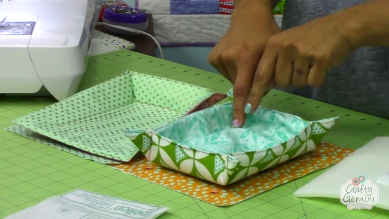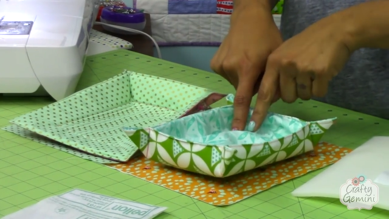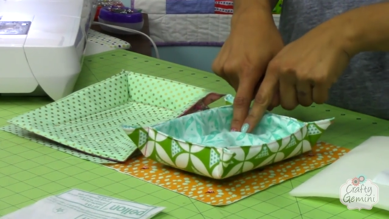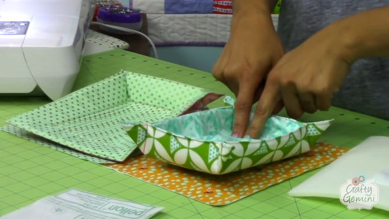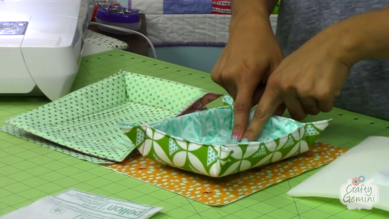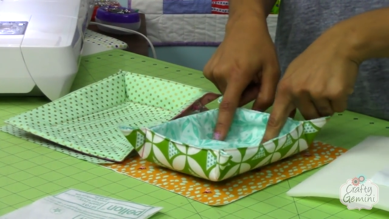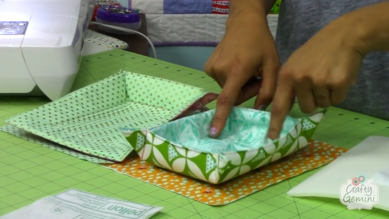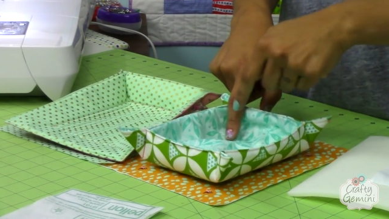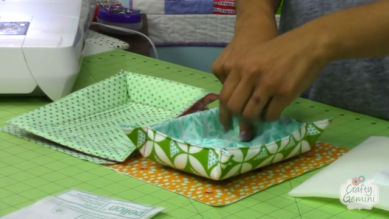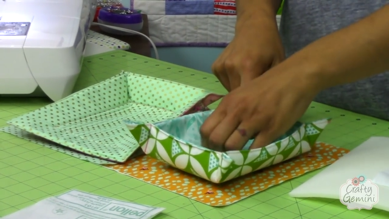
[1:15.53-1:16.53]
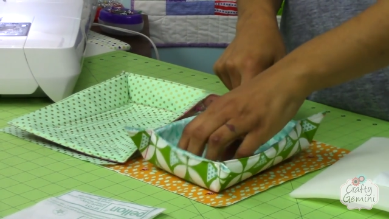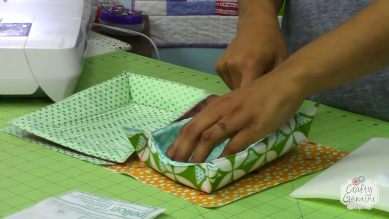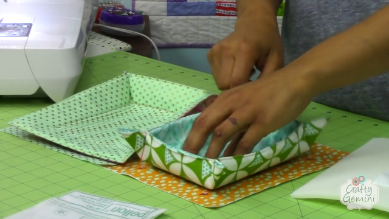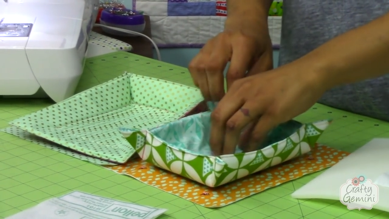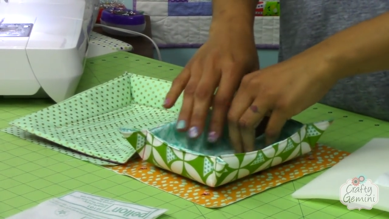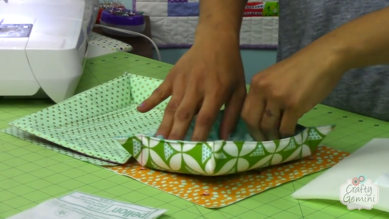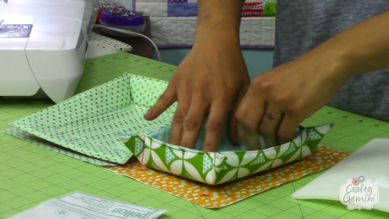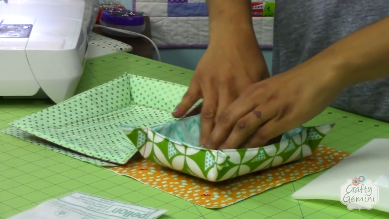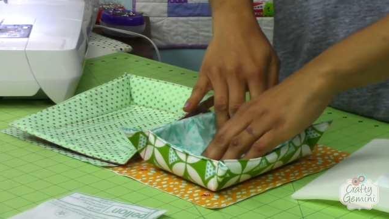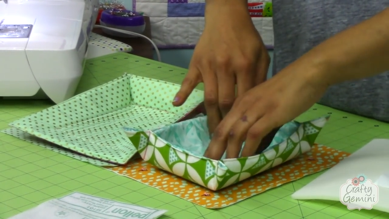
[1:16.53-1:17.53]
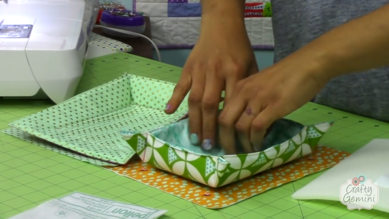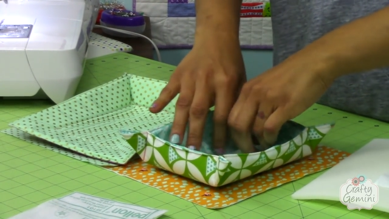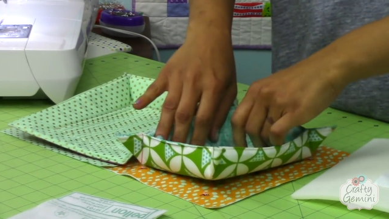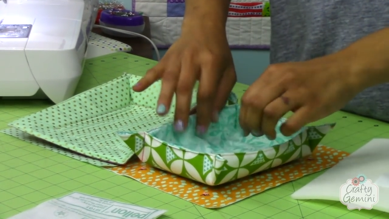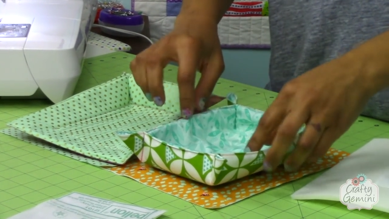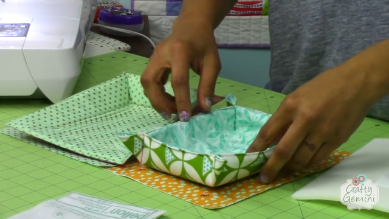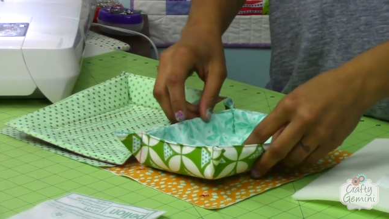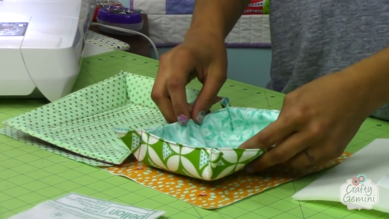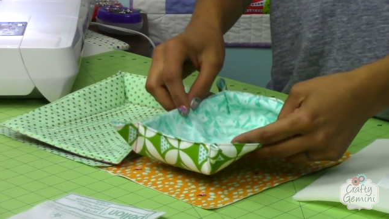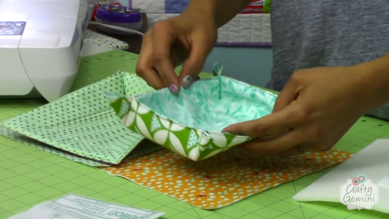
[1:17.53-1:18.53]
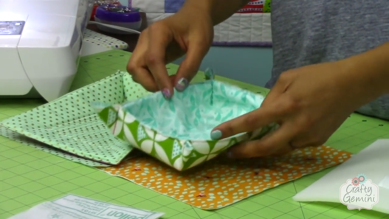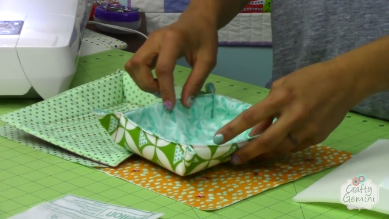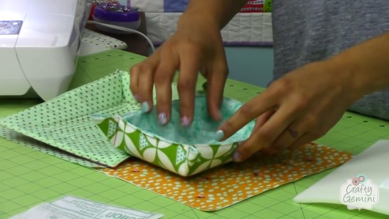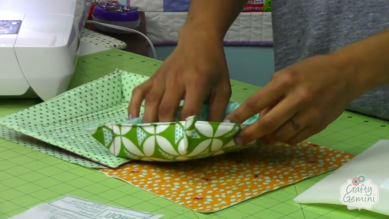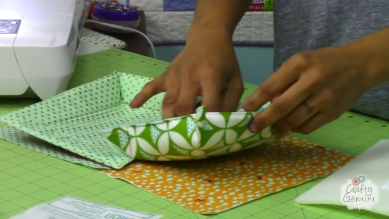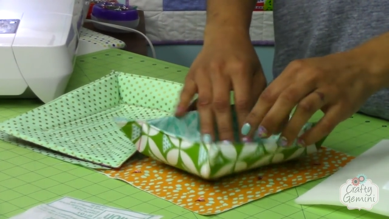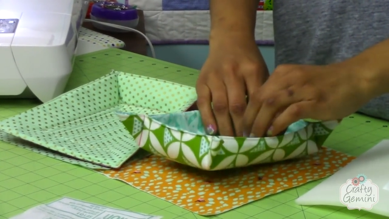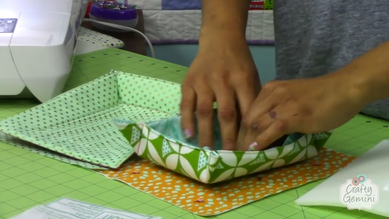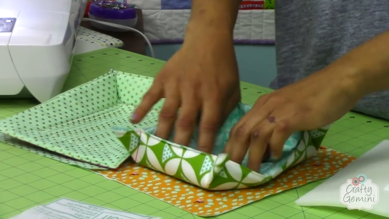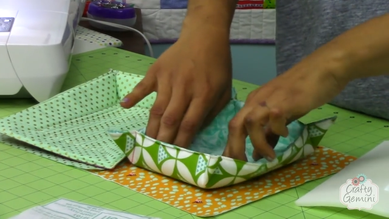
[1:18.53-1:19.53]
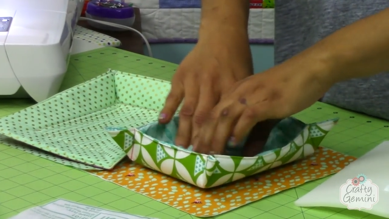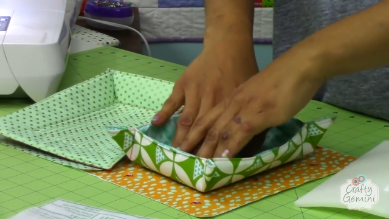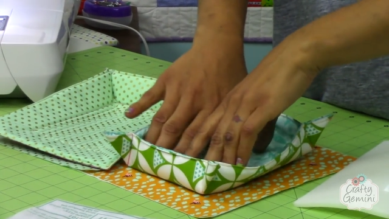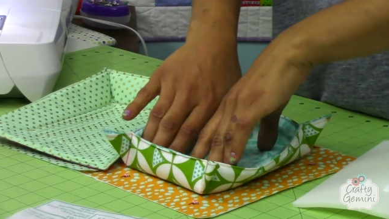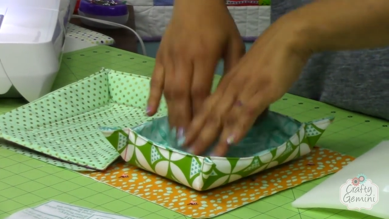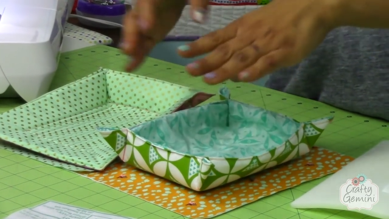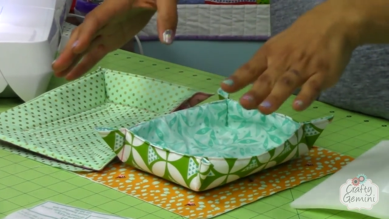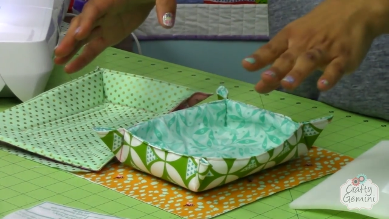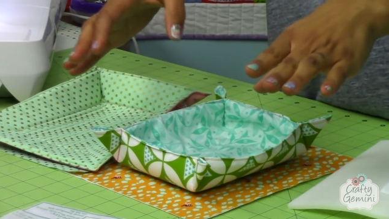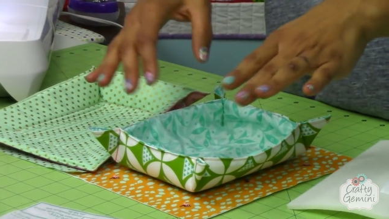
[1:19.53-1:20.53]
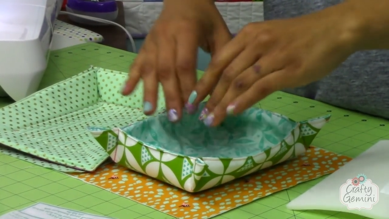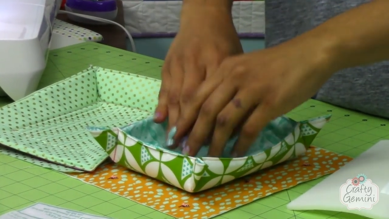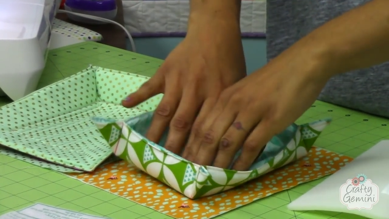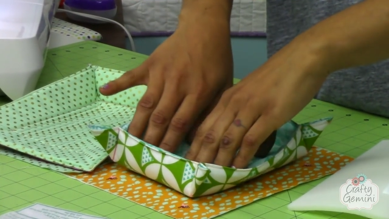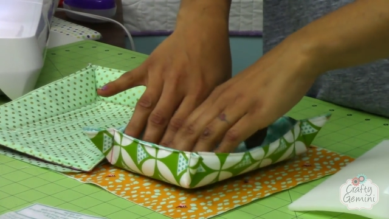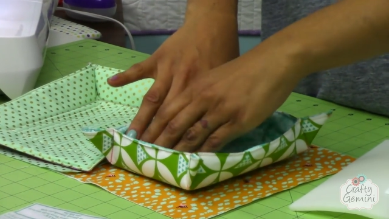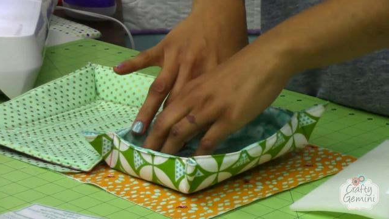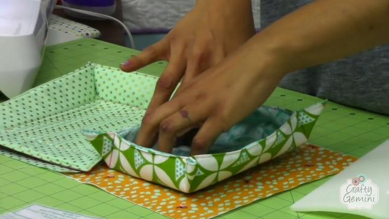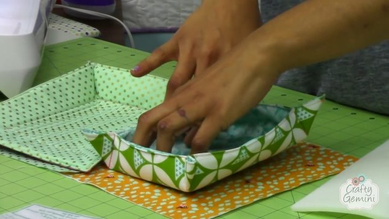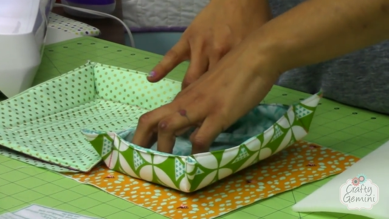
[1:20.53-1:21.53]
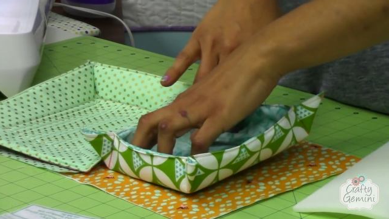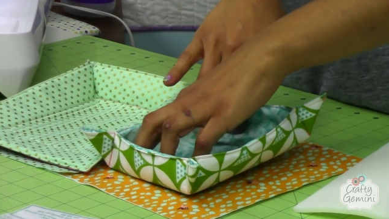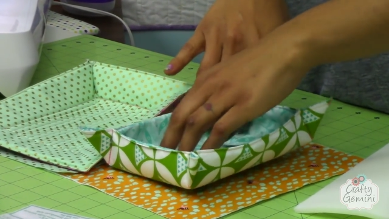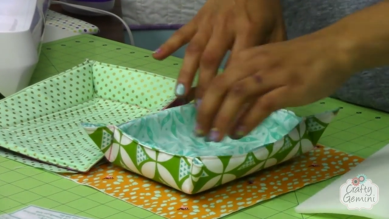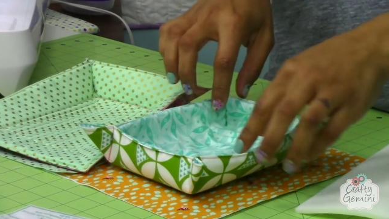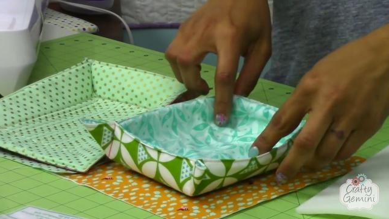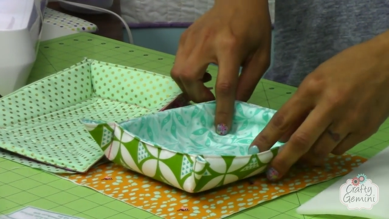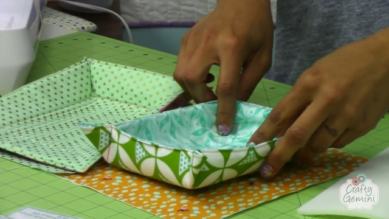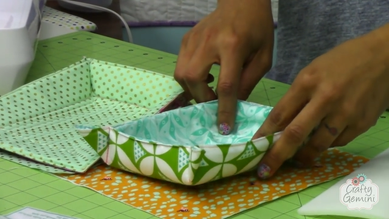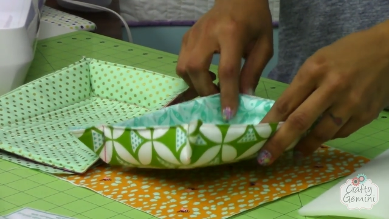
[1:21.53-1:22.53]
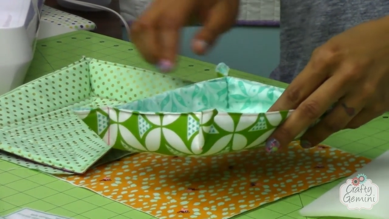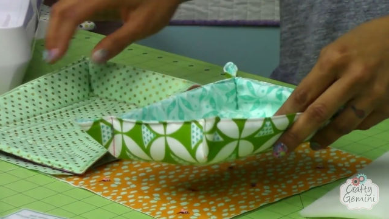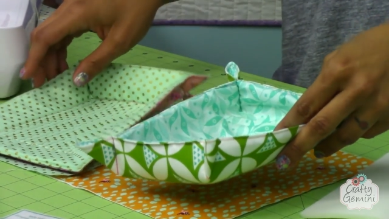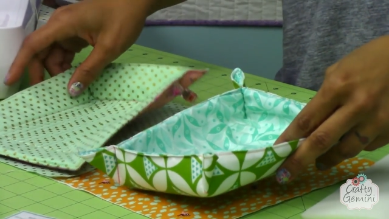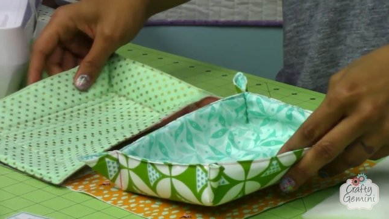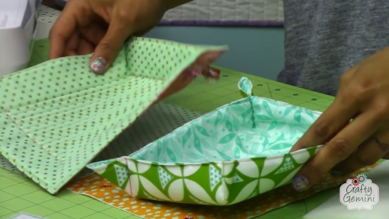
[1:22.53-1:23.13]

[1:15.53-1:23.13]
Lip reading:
Nobody's mouth can be seen.